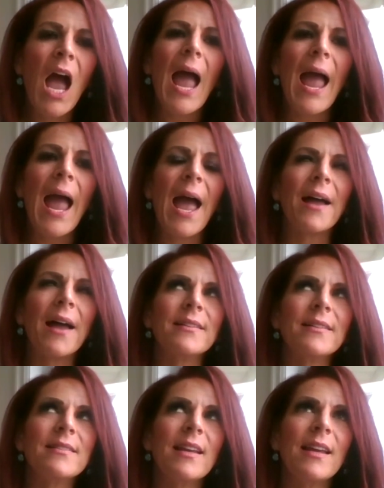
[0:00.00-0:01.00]

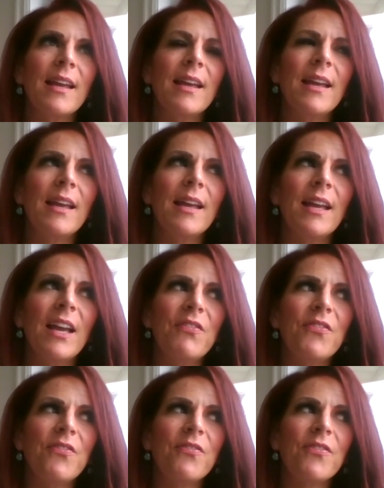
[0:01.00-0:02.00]
And if
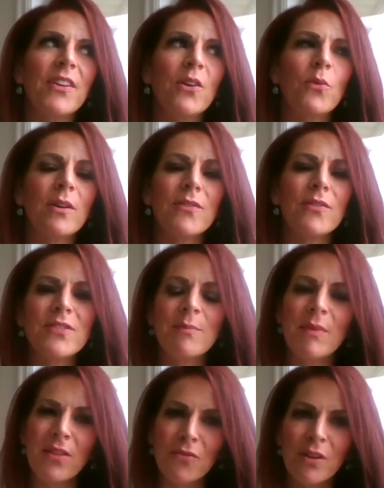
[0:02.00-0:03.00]
you would have seen
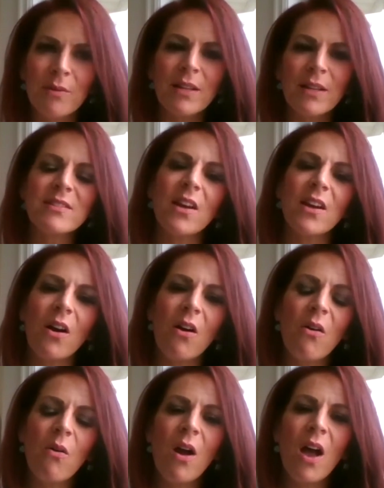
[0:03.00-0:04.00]
me 3 months
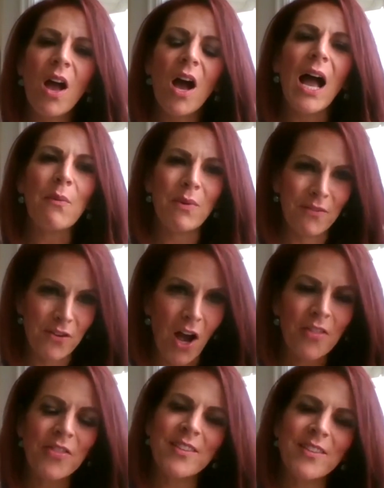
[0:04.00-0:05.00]
ago, I would have
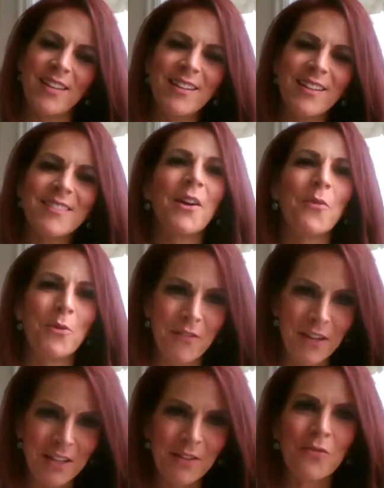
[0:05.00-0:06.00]
gotten the 6 and I would have
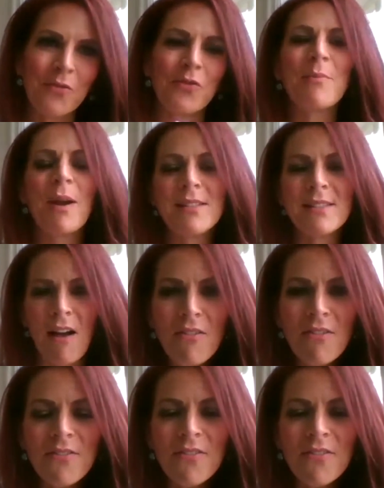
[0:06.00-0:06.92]
eaten 3 myself.